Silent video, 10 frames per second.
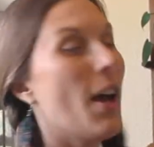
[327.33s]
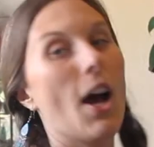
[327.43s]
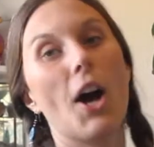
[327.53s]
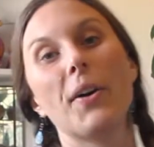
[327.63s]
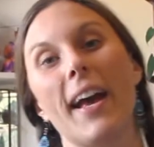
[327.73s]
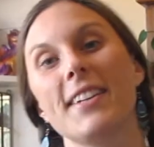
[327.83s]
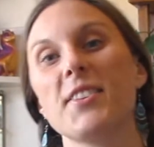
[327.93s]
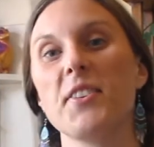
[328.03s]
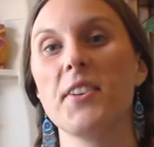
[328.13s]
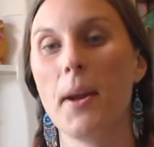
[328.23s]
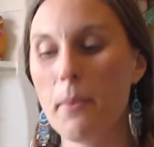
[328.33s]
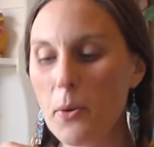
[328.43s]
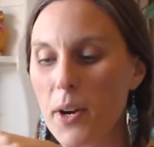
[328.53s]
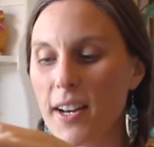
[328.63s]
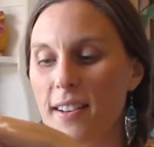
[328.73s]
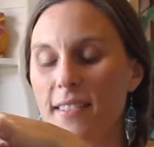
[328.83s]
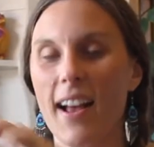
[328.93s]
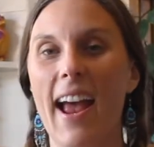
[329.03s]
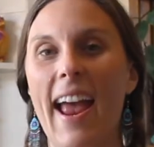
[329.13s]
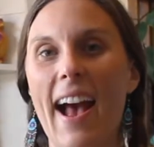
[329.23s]
Okay, so the number one
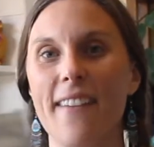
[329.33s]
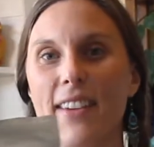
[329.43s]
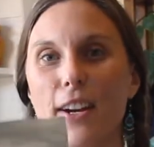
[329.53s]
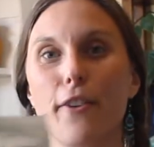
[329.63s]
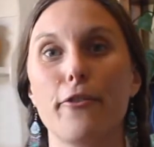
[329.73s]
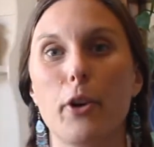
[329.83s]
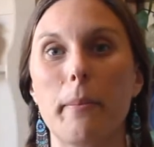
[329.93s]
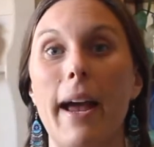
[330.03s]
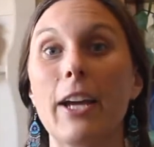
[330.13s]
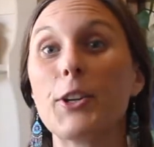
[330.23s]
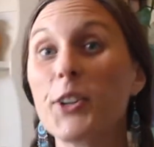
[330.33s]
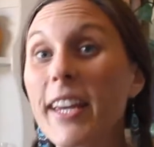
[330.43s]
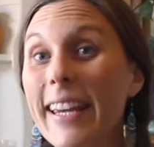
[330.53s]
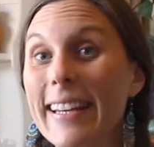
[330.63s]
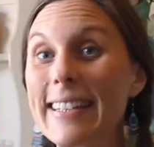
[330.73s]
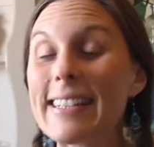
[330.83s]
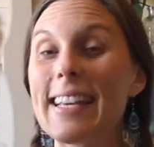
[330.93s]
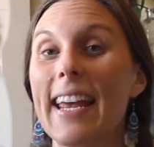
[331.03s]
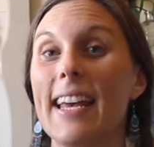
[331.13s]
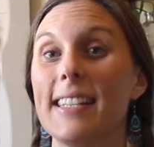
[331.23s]
I have here for my greens
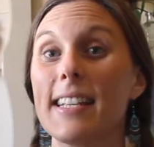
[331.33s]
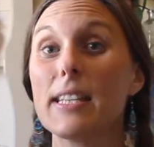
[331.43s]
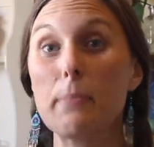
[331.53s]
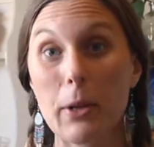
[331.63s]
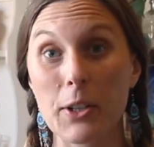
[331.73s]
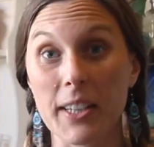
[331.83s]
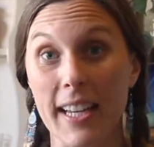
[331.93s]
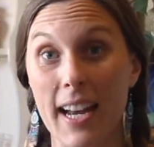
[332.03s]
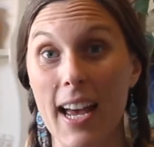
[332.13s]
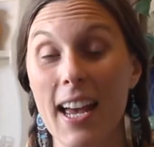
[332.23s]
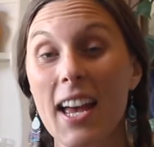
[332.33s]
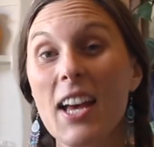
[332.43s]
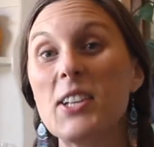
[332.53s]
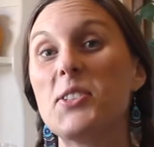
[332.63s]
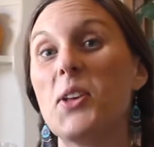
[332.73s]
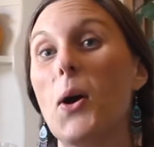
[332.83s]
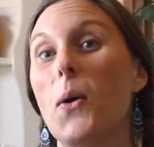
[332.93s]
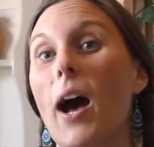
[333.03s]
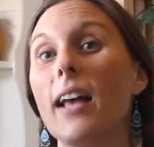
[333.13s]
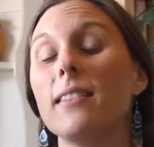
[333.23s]
is spirulina.
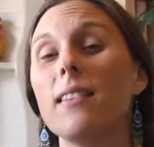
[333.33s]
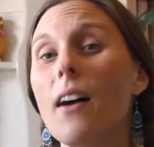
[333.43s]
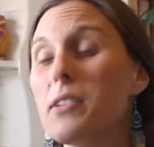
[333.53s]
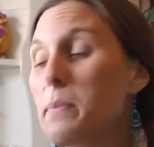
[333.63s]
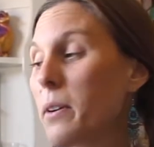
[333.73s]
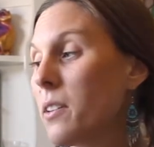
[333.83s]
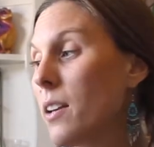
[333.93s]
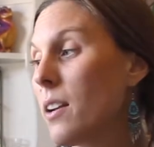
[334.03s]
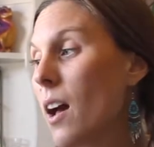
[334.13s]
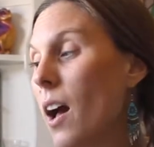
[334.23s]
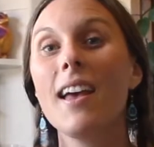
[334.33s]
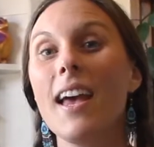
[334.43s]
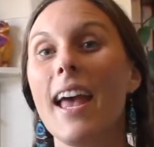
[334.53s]
So I love spirulina.